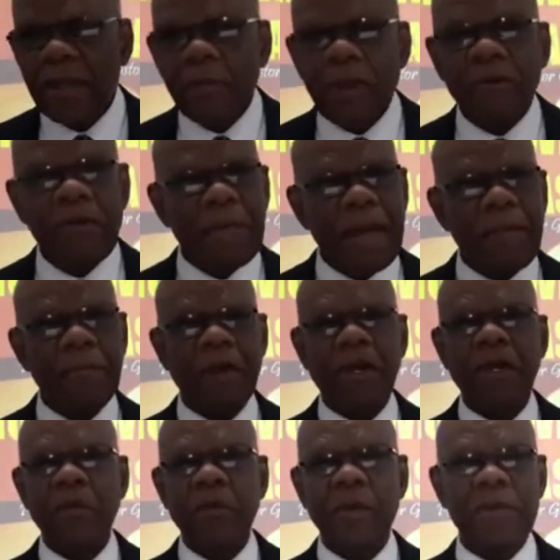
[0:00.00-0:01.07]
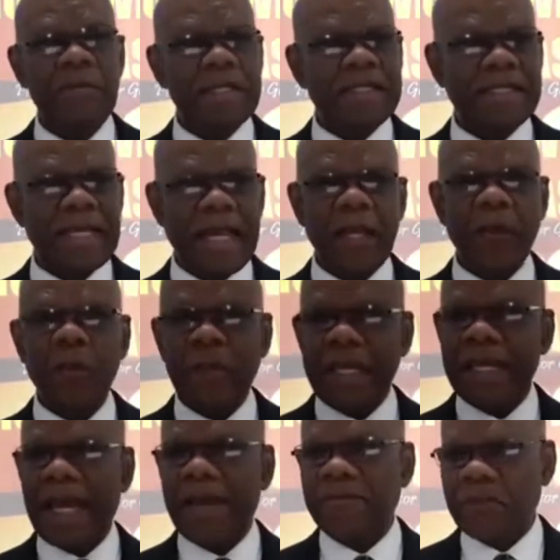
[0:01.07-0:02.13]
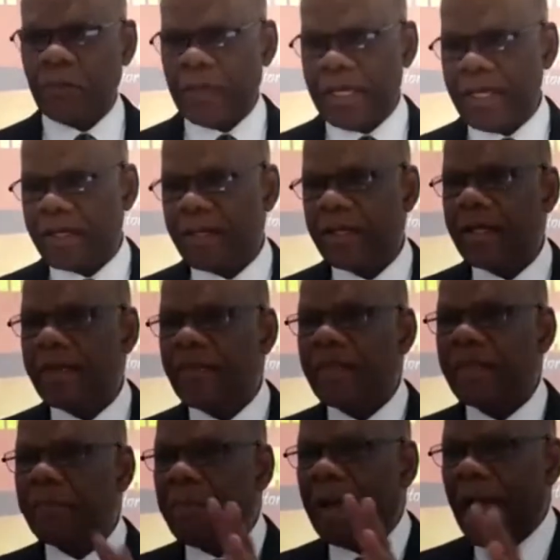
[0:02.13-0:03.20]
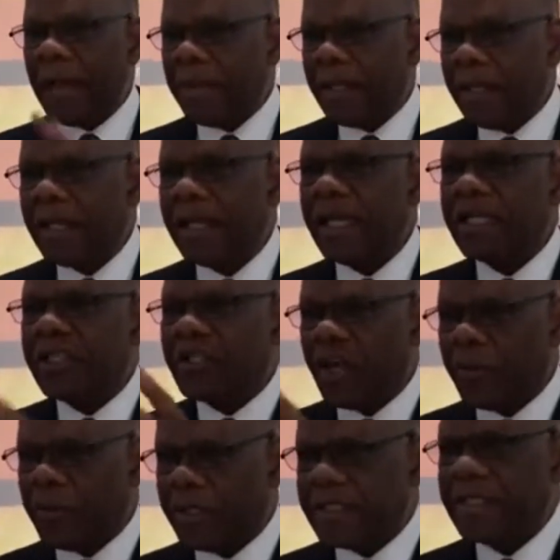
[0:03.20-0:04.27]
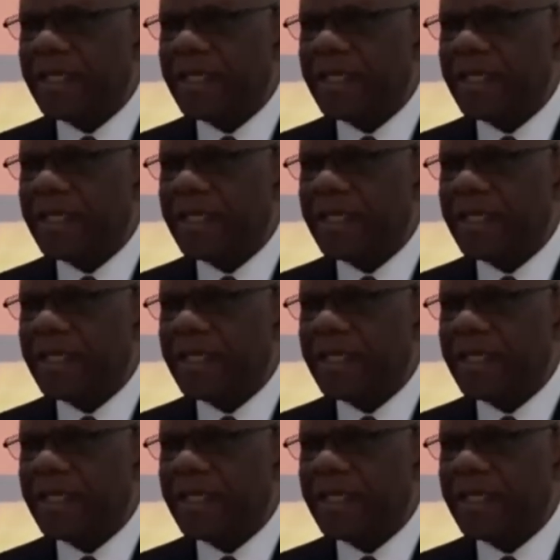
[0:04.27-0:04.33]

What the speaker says: Well, remember, we have been saying week after week that the Bible interprets